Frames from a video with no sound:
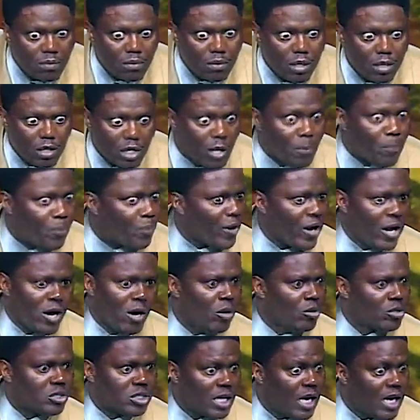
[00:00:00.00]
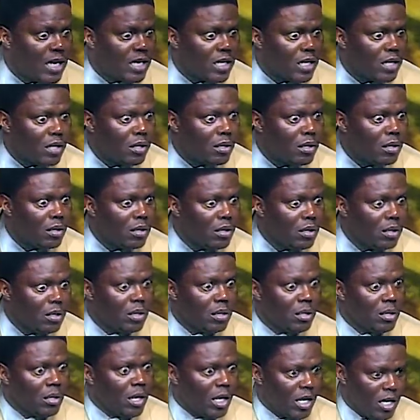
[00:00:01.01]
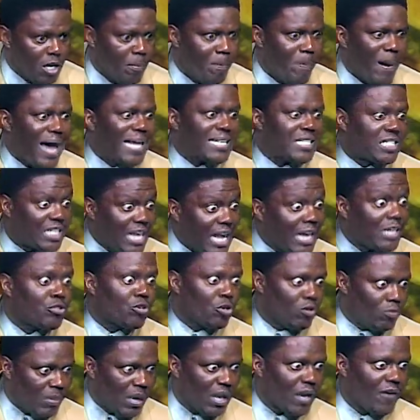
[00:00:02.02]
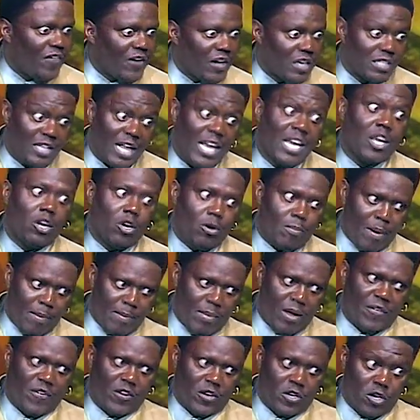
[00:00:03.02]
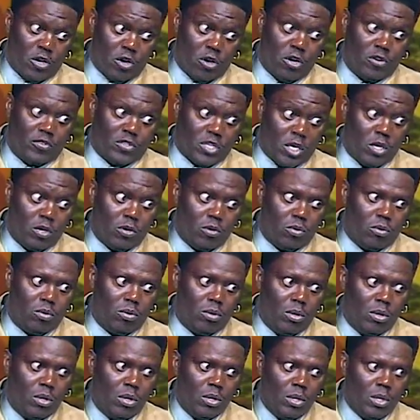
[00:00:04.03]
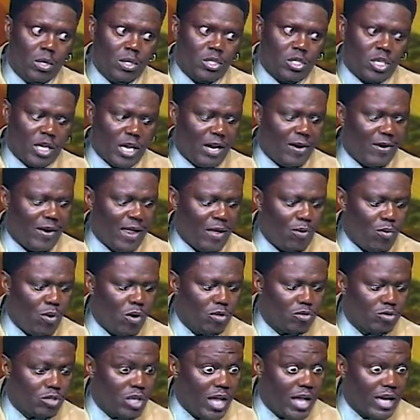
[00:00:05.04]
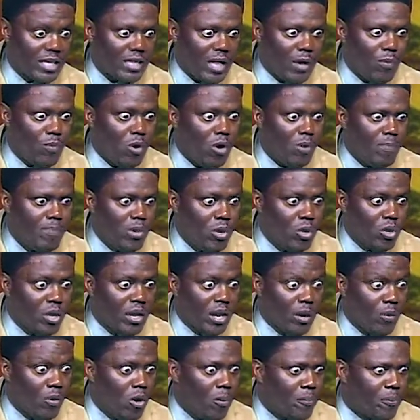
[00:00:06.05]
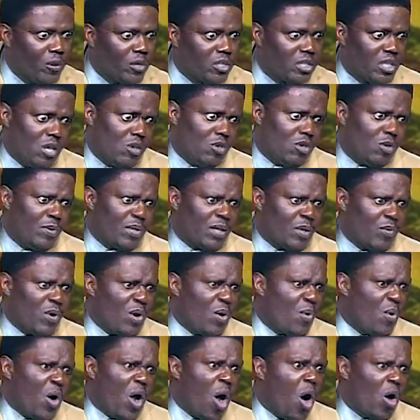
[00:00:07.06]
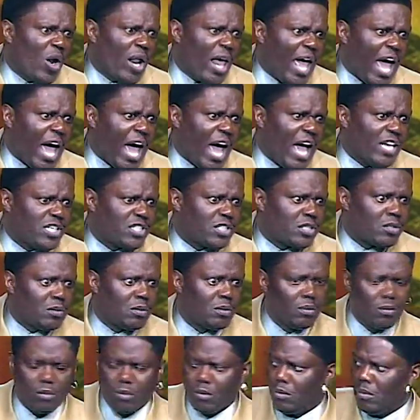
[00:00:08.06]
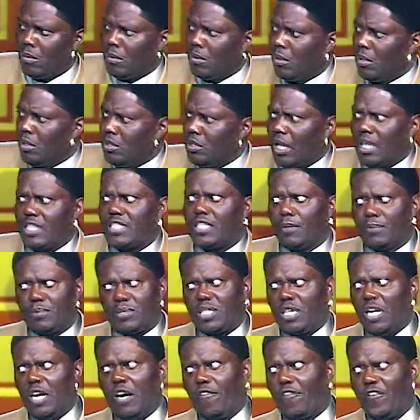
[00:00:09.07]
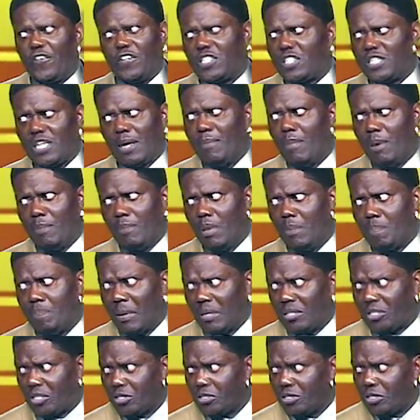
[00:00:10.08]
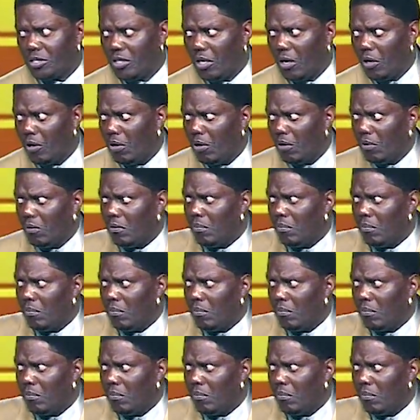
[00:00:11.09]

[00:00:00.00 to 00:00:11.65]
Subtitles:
and then pray on Sunday. And the bisexual motherfuckers, they get on my motherfucking nerve too. See, they want dick, they want booty, they want pussy. They don't know what they want. They want all the ass. They some selfish, some of my bitches, you know?